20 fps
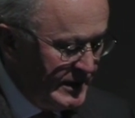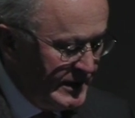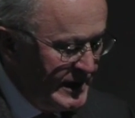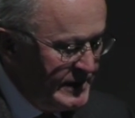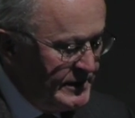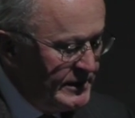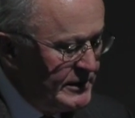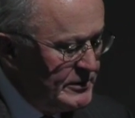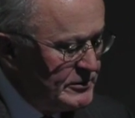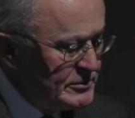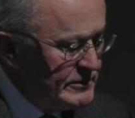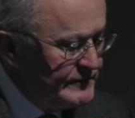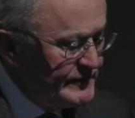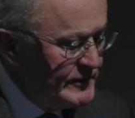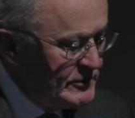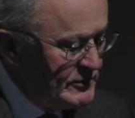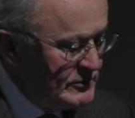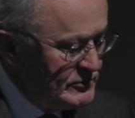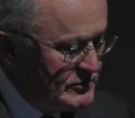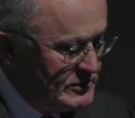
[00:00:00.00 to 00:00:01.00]
in an
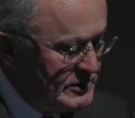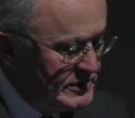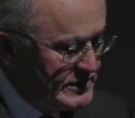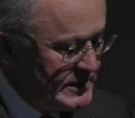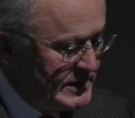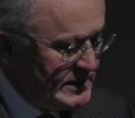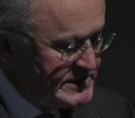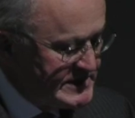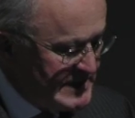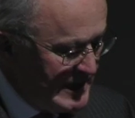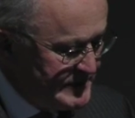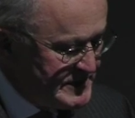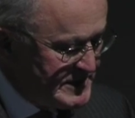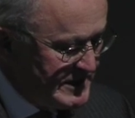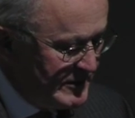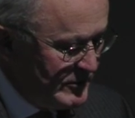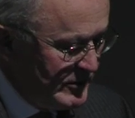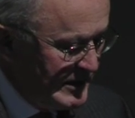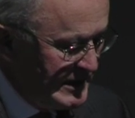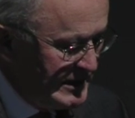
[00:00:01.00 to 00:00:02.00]
interview
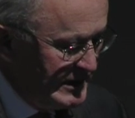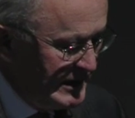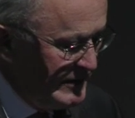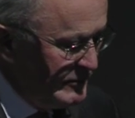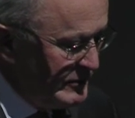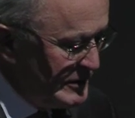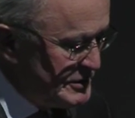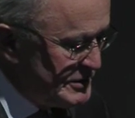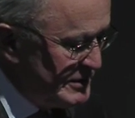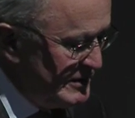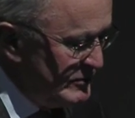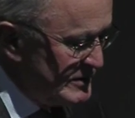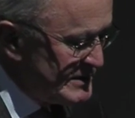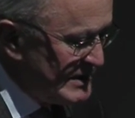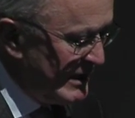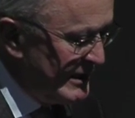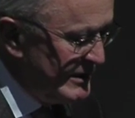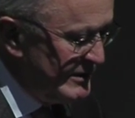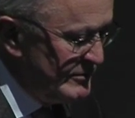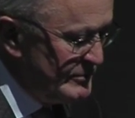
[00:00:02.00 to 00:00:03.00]
subsequently when she was
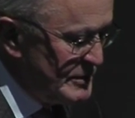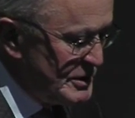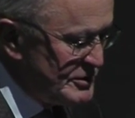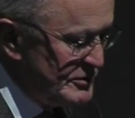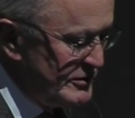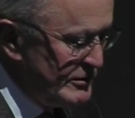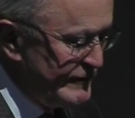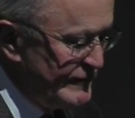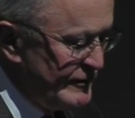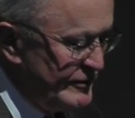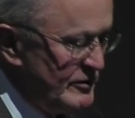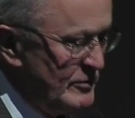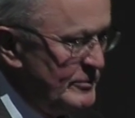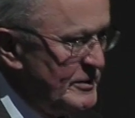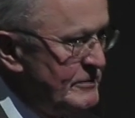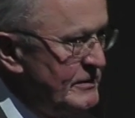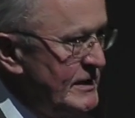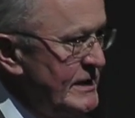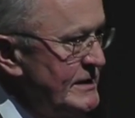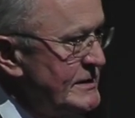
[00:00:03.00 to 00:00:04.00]
High Commissioner for
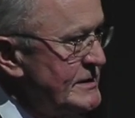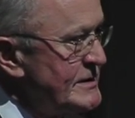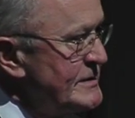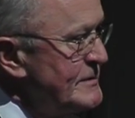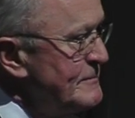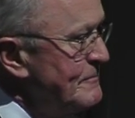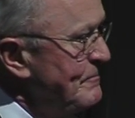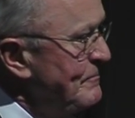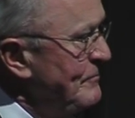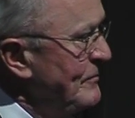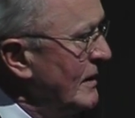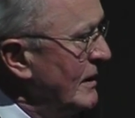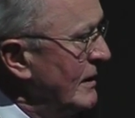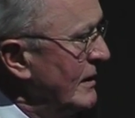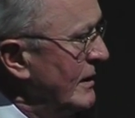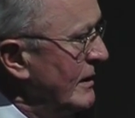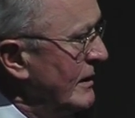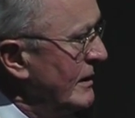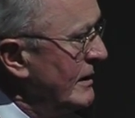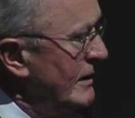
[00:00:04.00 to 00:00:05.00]
Human Rights.
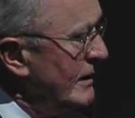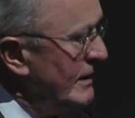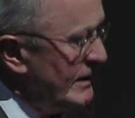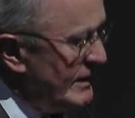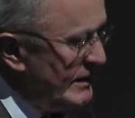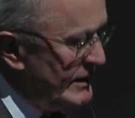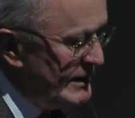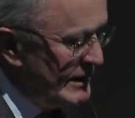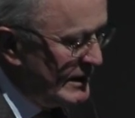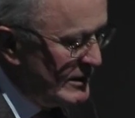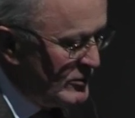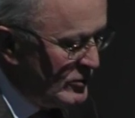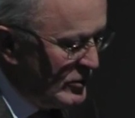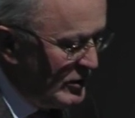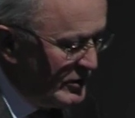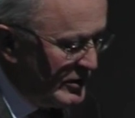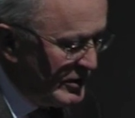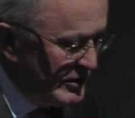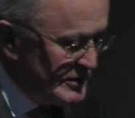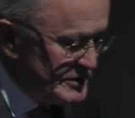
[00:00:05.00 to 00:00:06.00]
And I
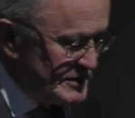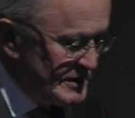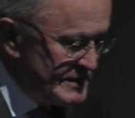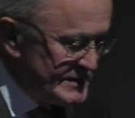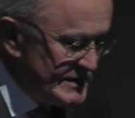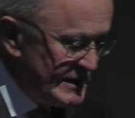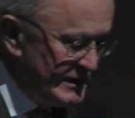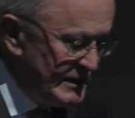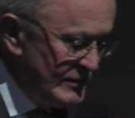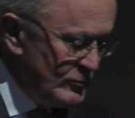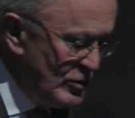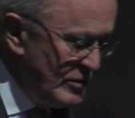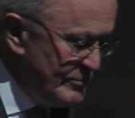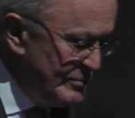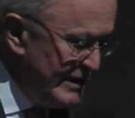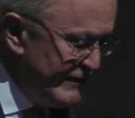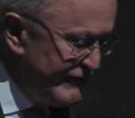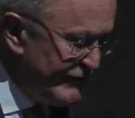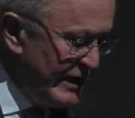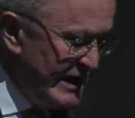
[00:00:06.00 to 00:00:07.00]
quote her, she said, "It
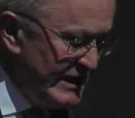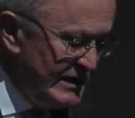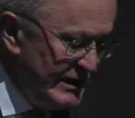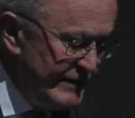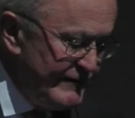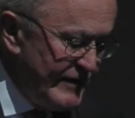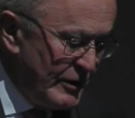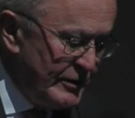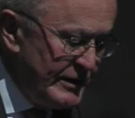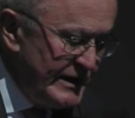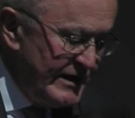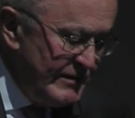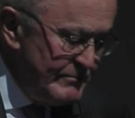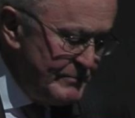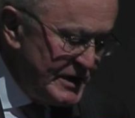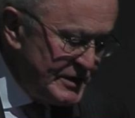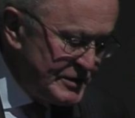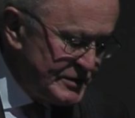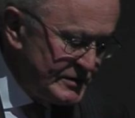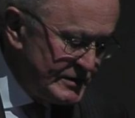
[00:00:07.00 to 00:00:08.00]
would be frankly very
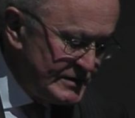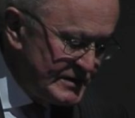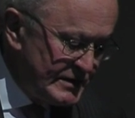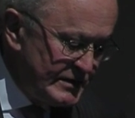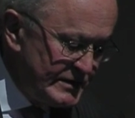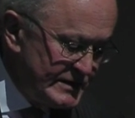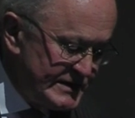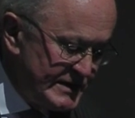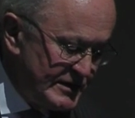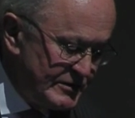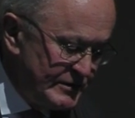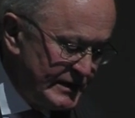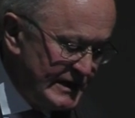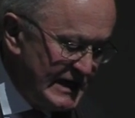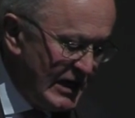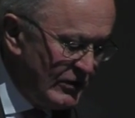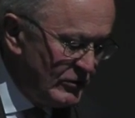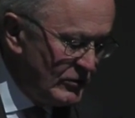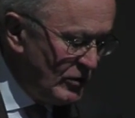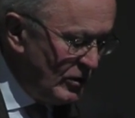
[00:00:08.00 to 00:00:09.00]
ambitious
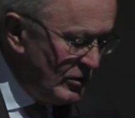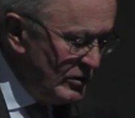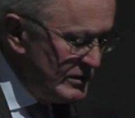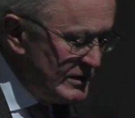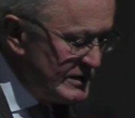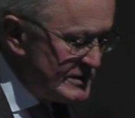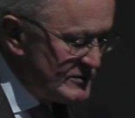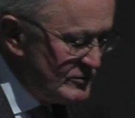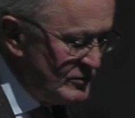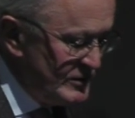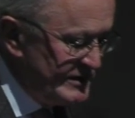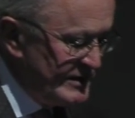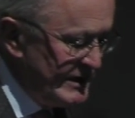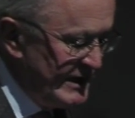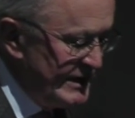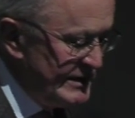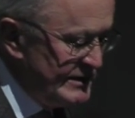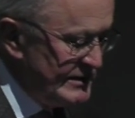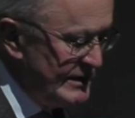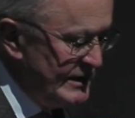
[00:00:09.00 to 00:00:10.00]
considering how long this would
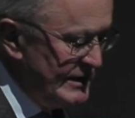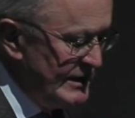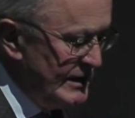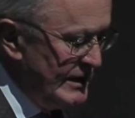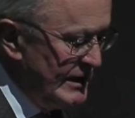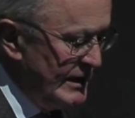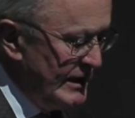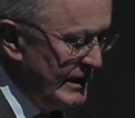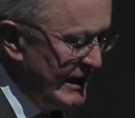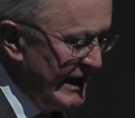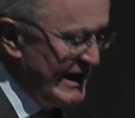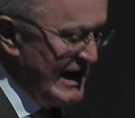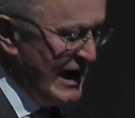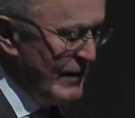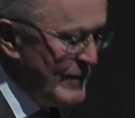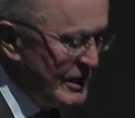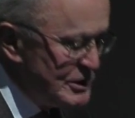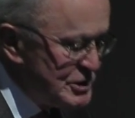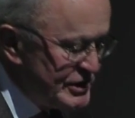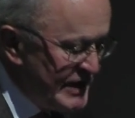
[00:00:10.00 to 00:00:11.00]
take and
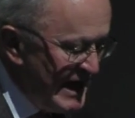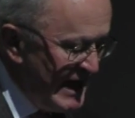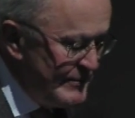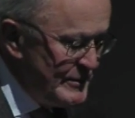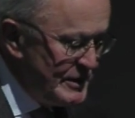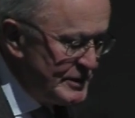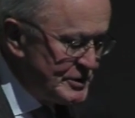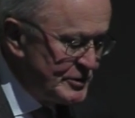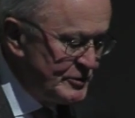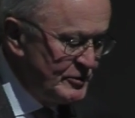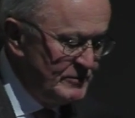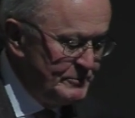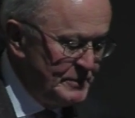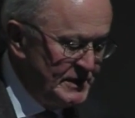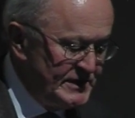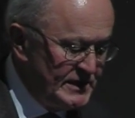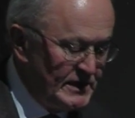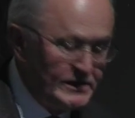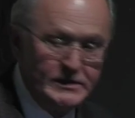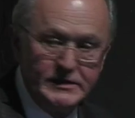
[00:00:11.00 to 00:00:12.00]
how much damage could
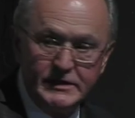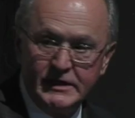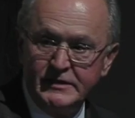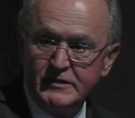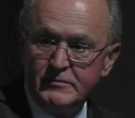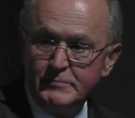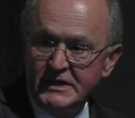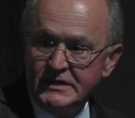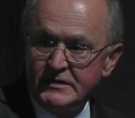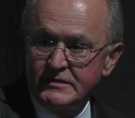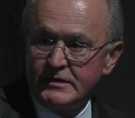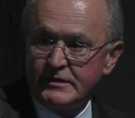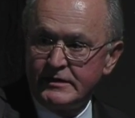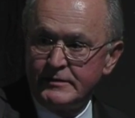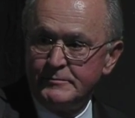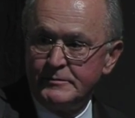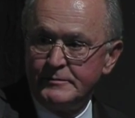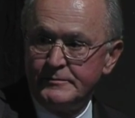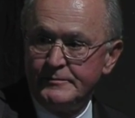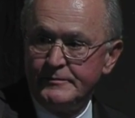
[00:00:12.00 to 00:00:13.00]
be done in the
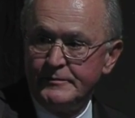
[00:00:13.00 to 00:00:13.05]
meantime."